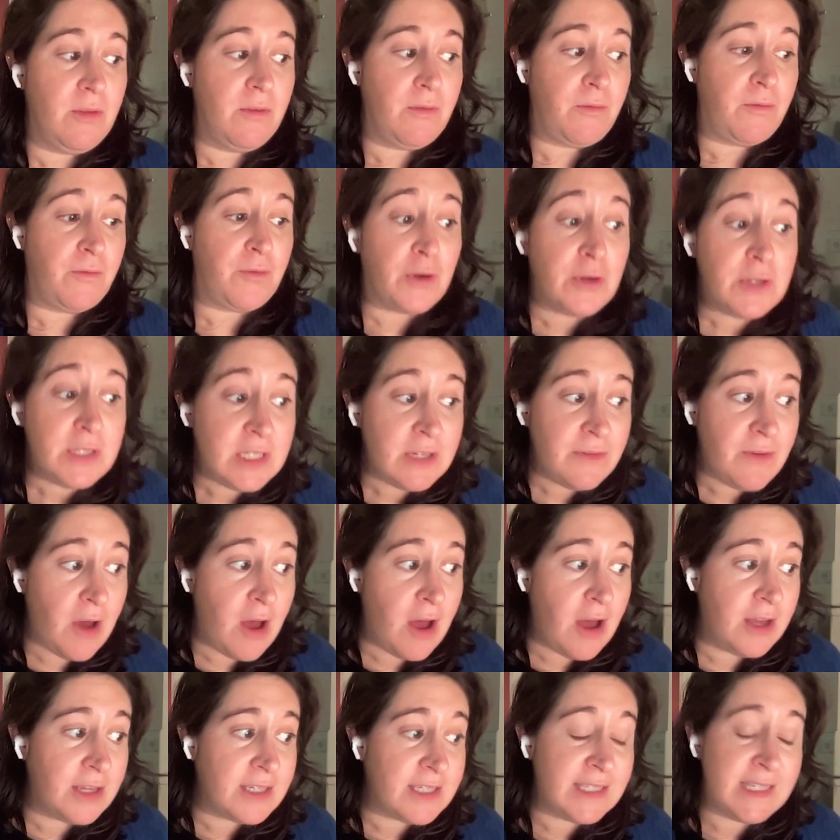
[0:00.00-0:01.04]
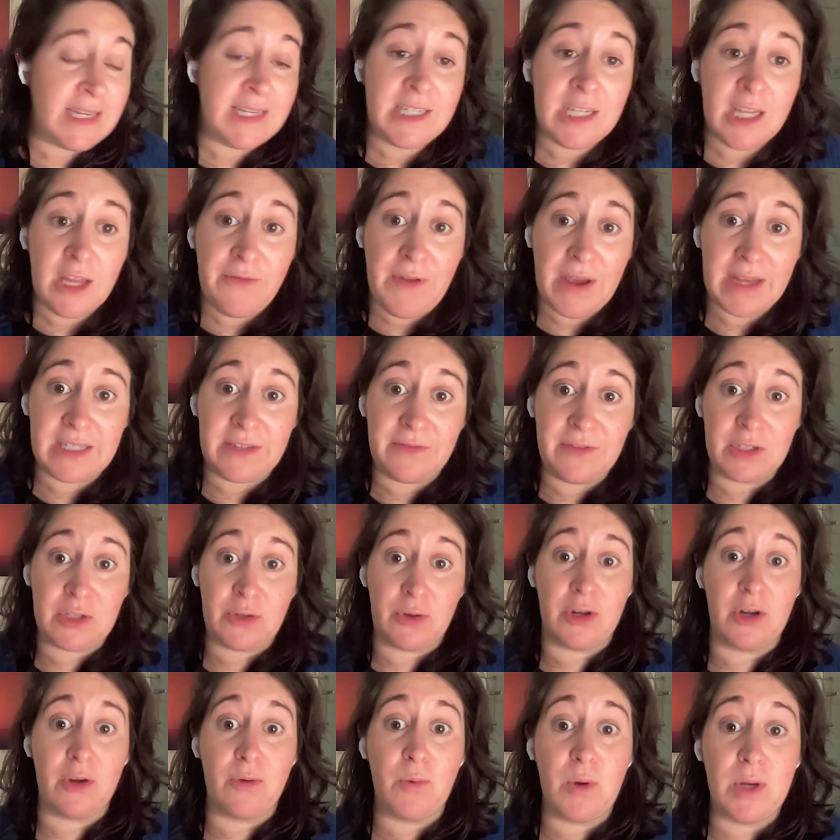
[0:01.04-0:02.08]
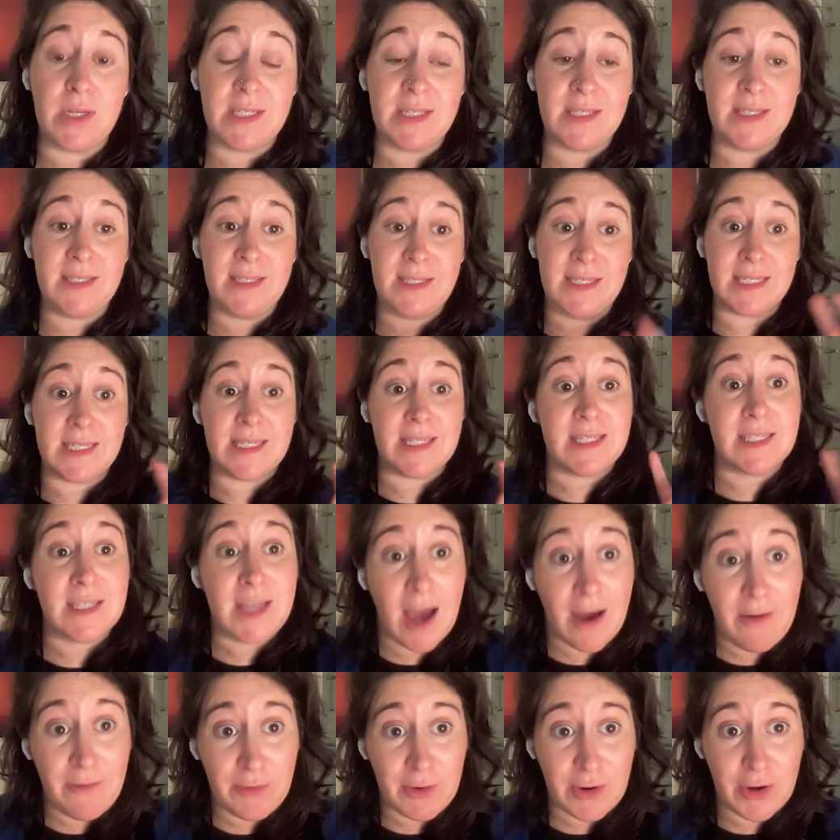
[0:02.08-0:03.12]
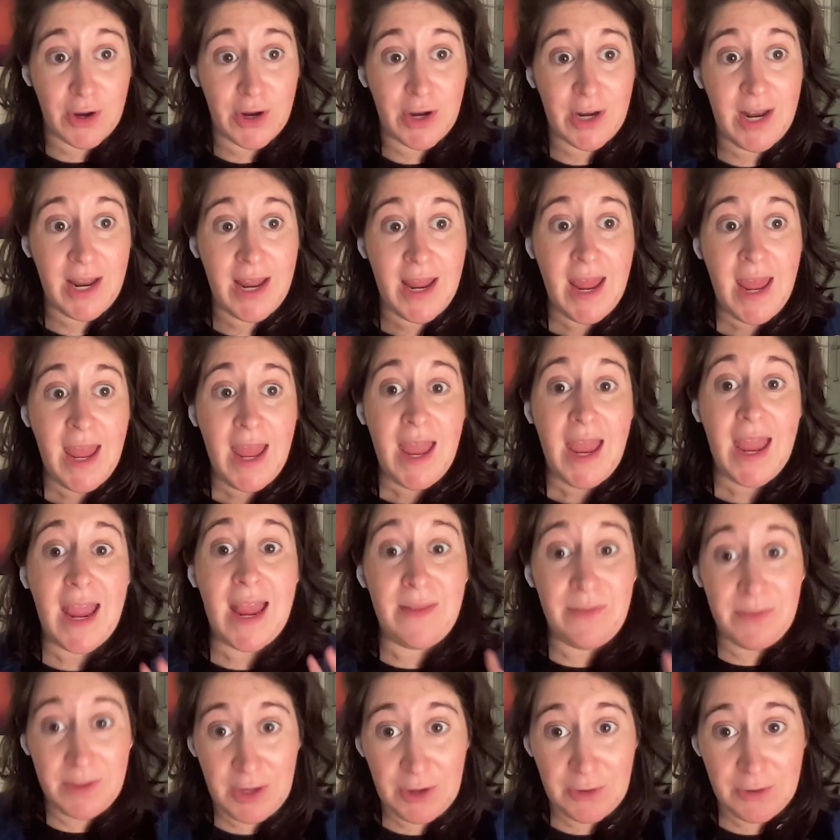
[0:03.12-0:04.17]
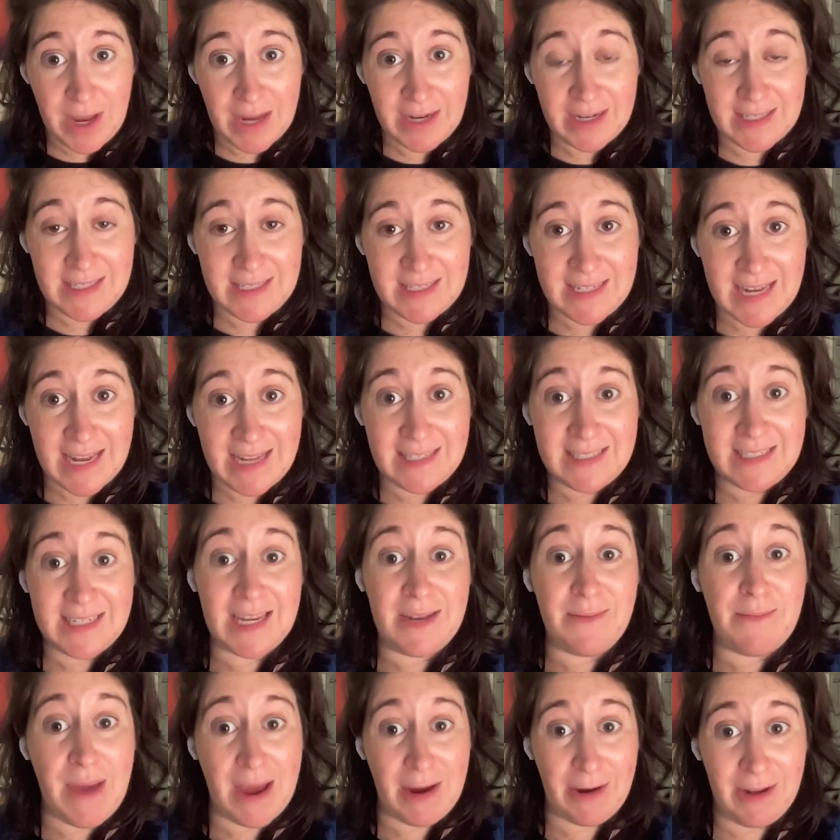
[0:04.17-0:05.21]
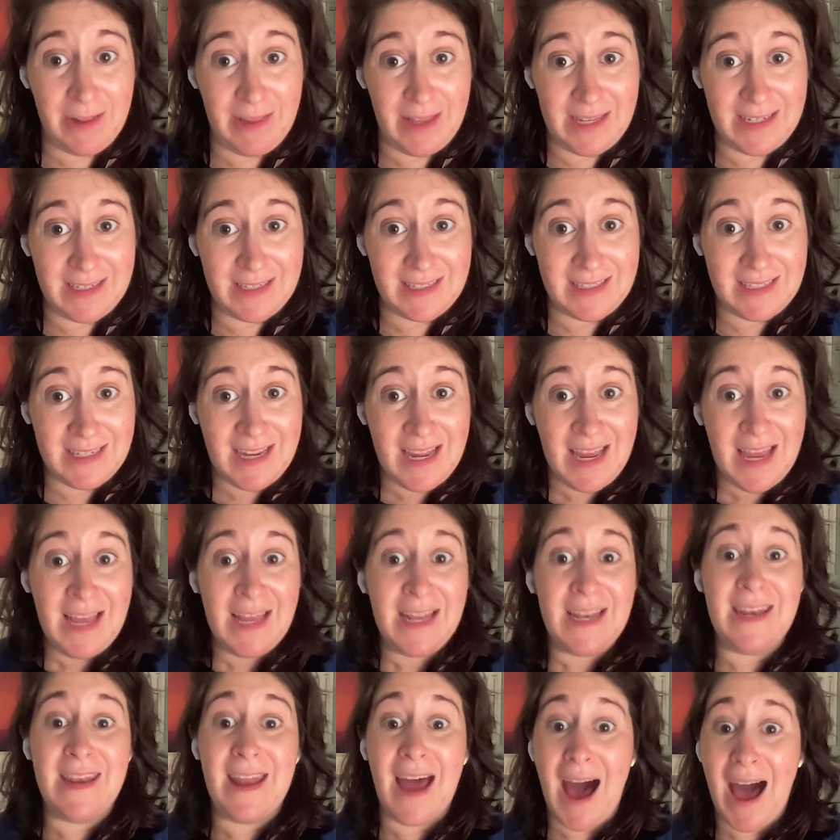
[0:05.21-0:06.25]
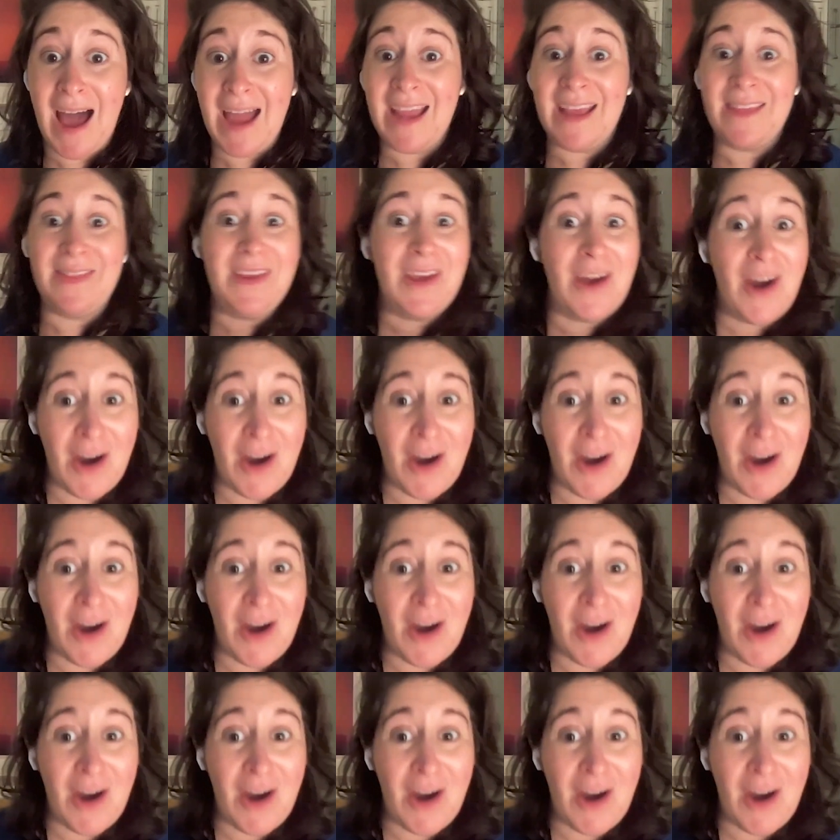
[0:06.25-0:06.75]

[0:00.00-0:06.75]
first of all, seasonal affective disorder was discovered in the United States in Maryland, not in the